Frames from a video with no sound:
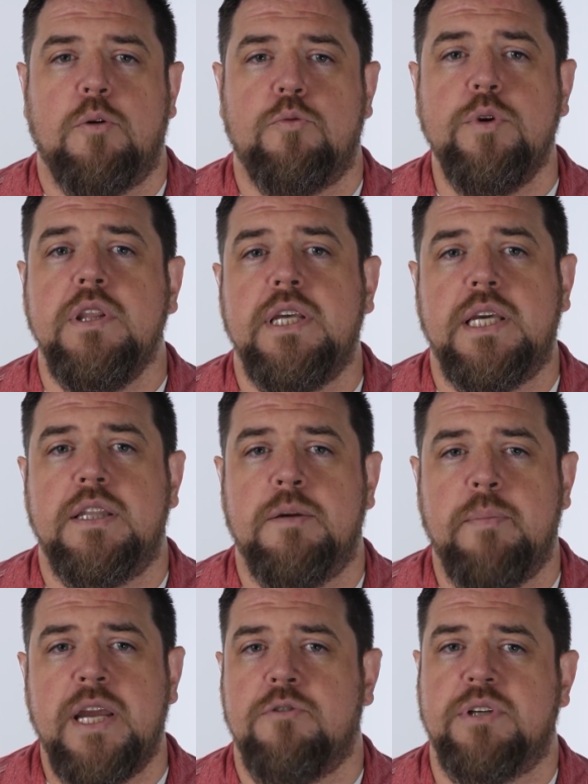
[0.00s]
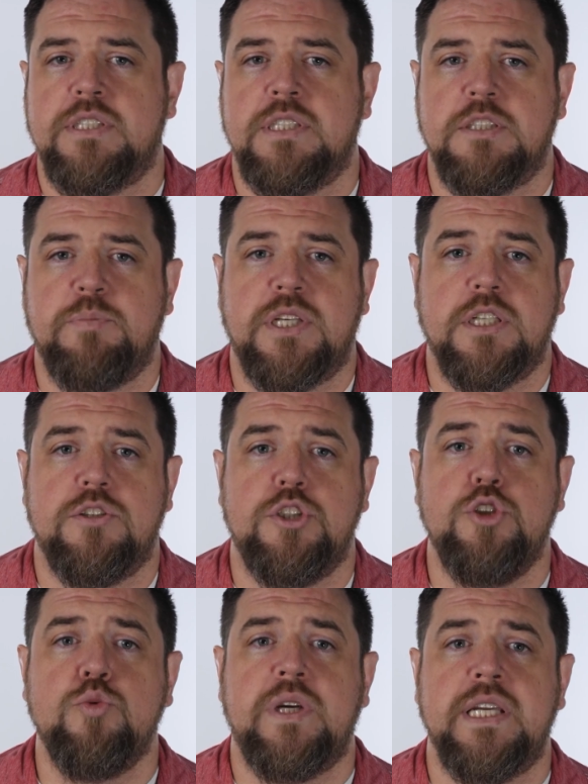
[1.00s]
really, the main reason is because
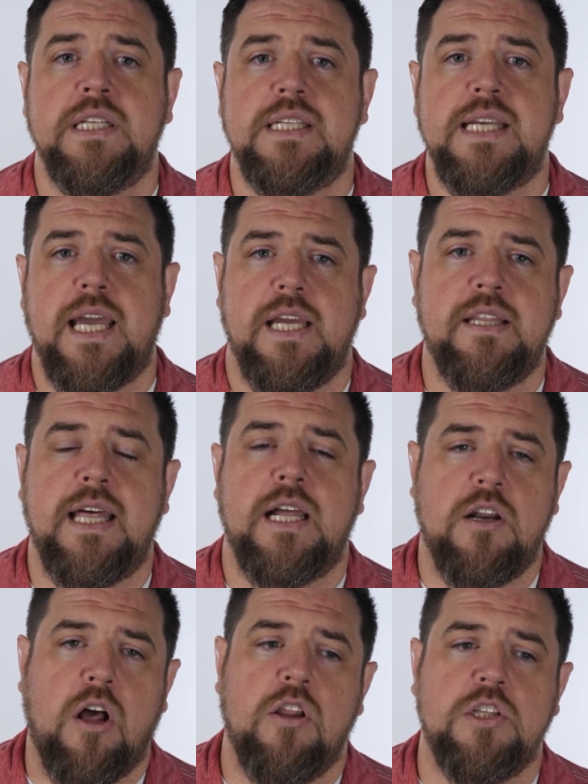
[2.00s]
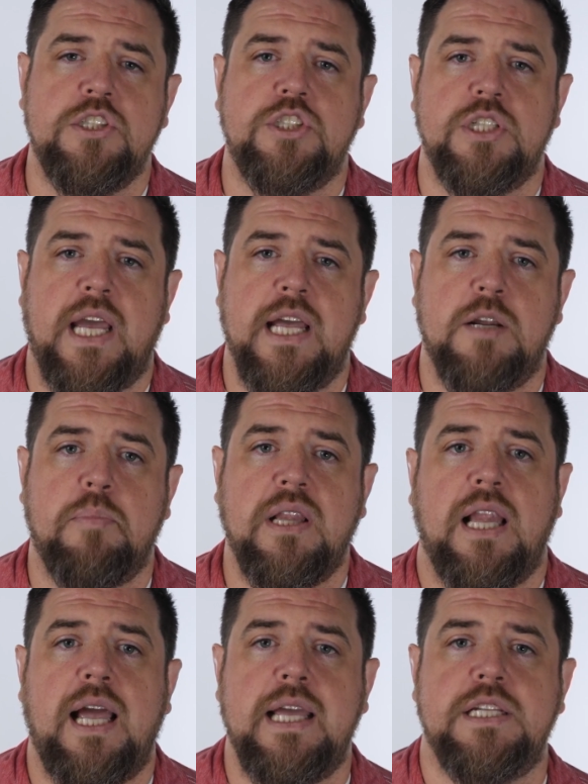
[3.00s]
you can take that knowledge and
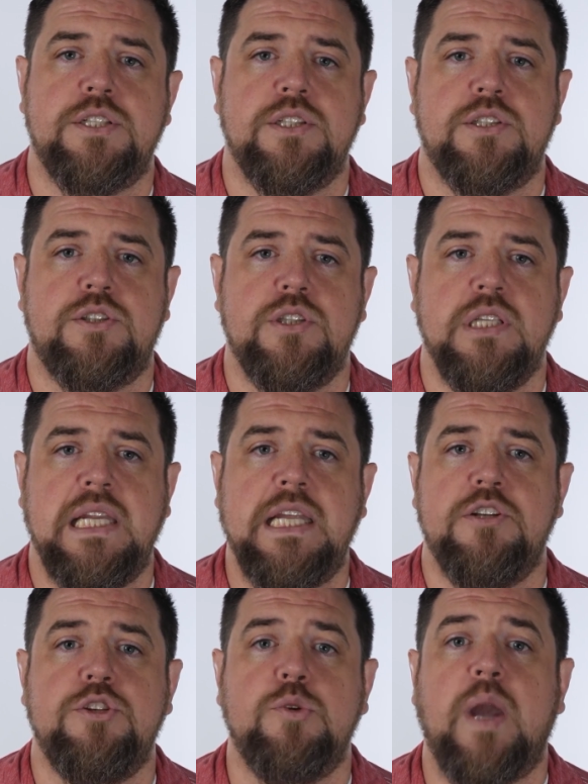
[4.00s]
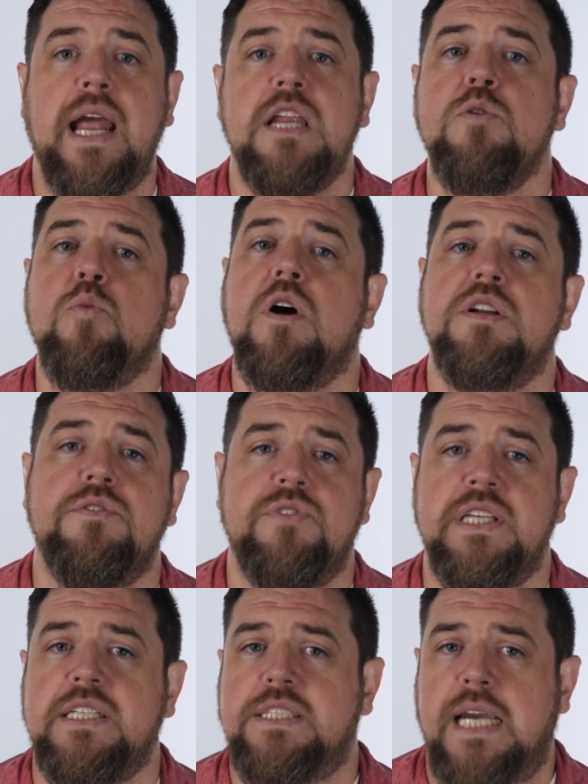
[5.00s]
apply it into any one of
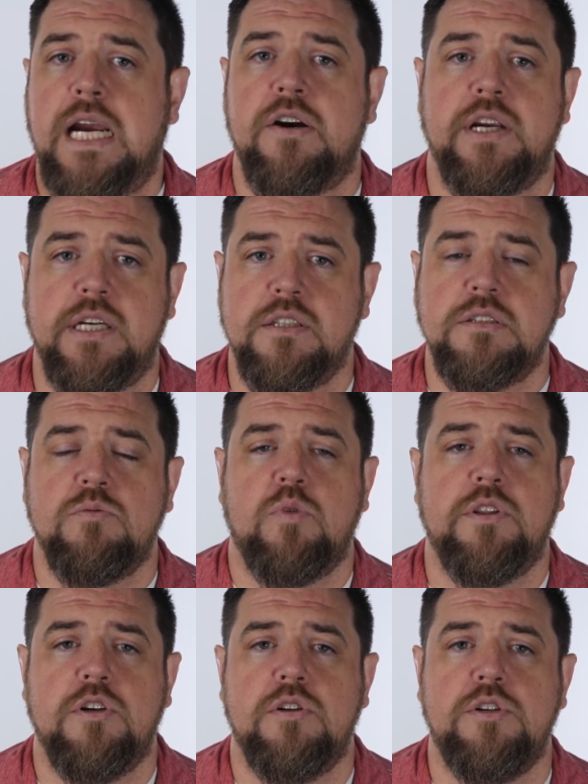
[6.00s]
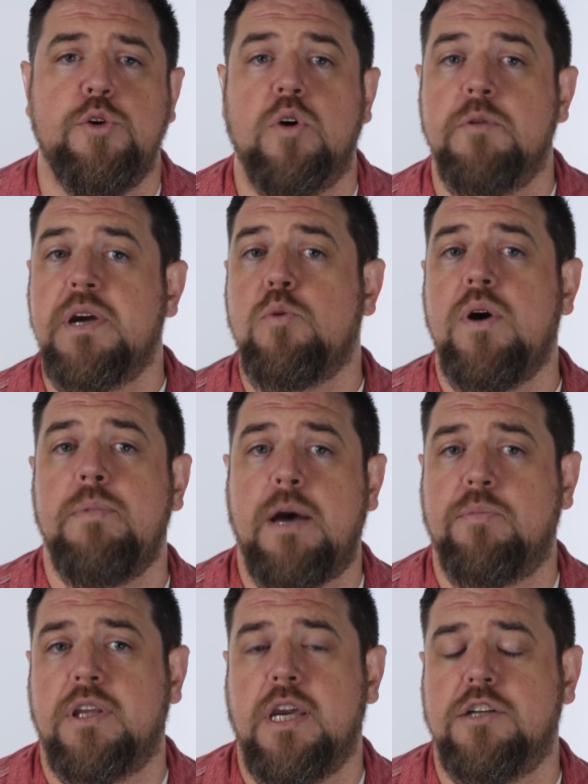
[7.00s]
these areas. Whether you want to make web
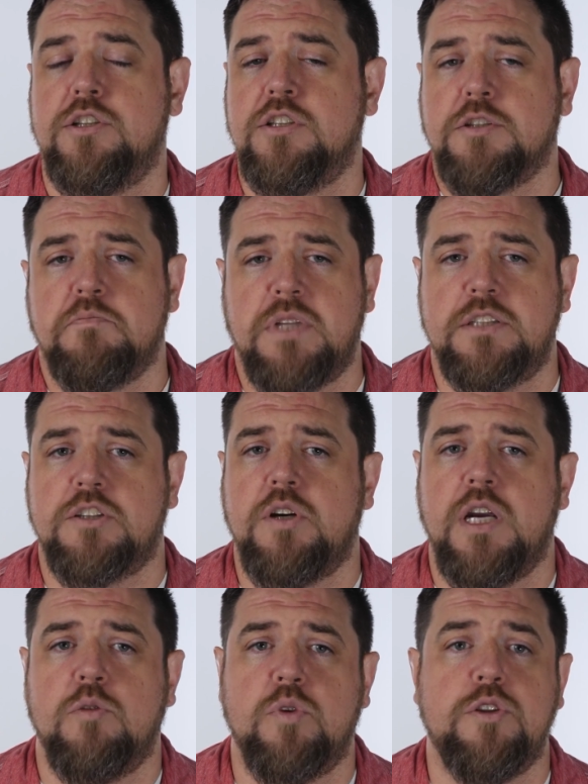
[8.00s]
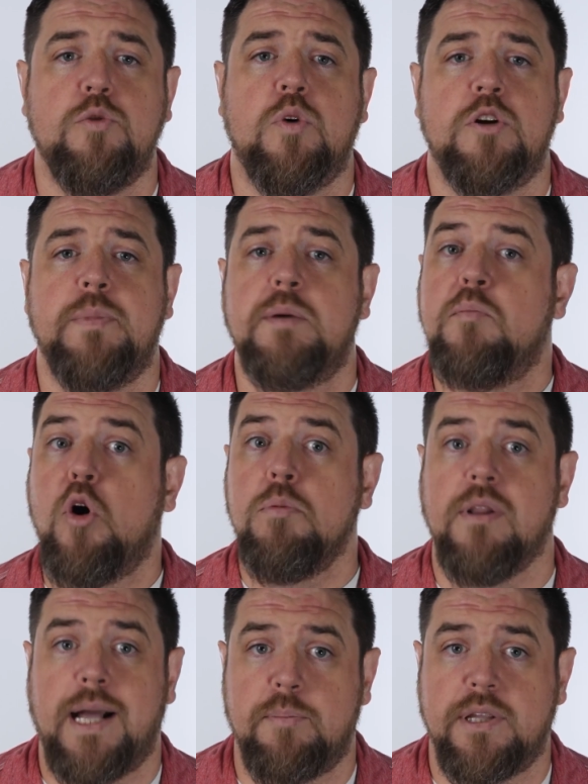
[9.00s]
applications, that's great. Whether you want to make
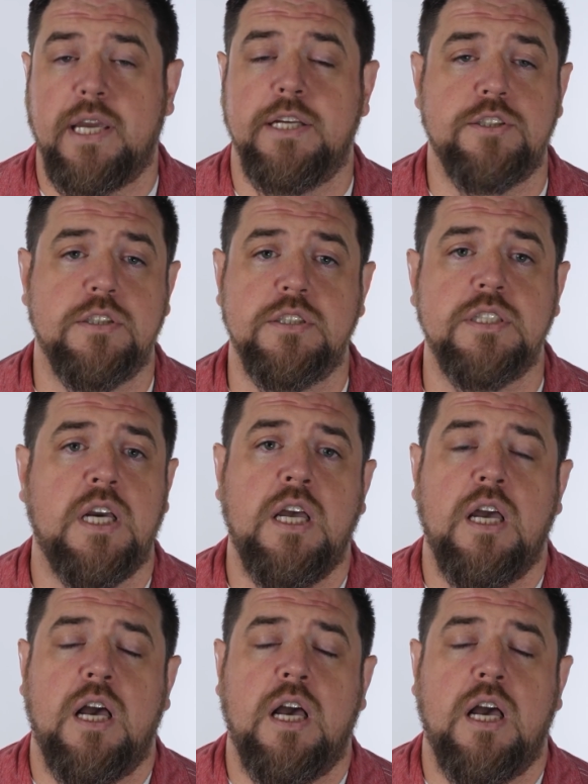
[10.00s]
mobile applications,